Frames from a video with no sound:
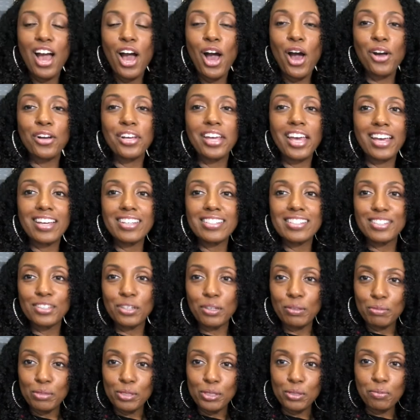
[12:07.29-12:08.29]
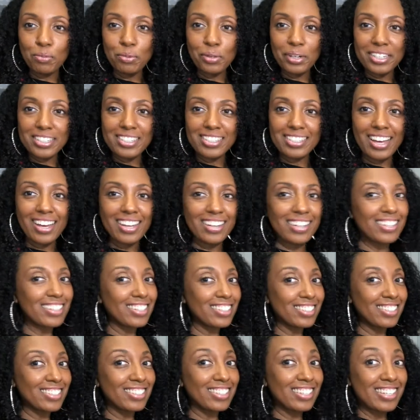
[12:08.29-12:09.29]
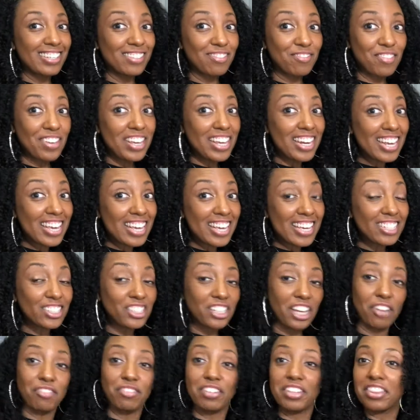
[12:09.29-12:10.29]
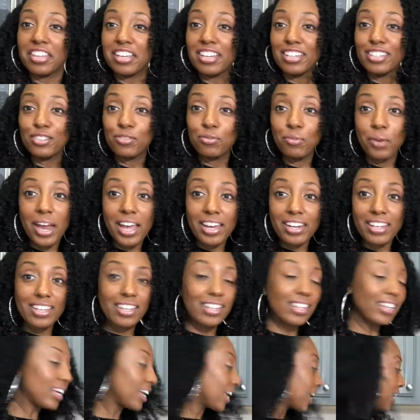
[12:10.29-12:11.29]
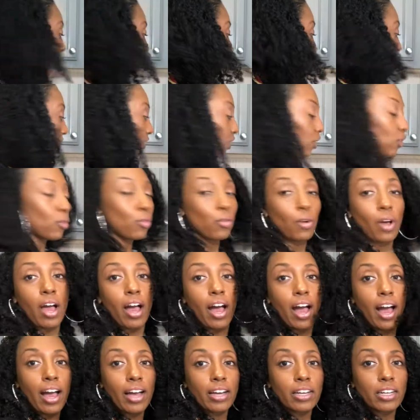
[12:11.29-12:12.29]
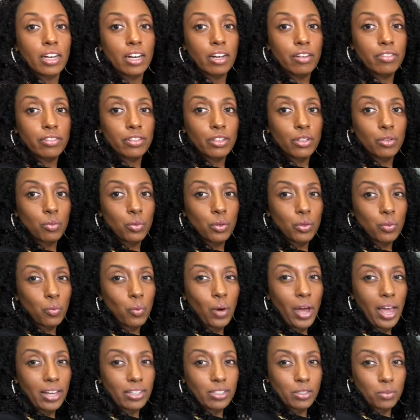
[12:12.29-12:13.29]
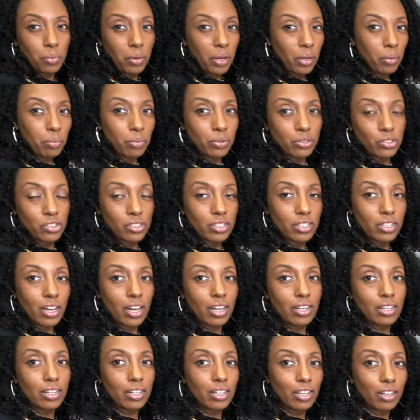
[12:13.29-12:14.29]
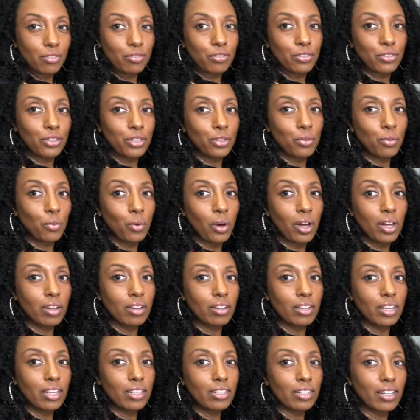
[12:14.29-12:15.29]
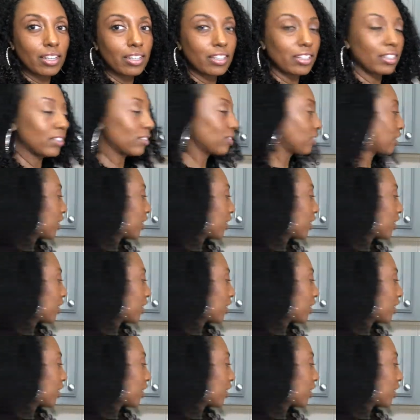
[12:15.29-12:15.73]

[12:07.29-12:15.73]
Okay, so I'm super excited. It's finished. Everything is ready. So I covered it with wax paper just to kind of cover it and let it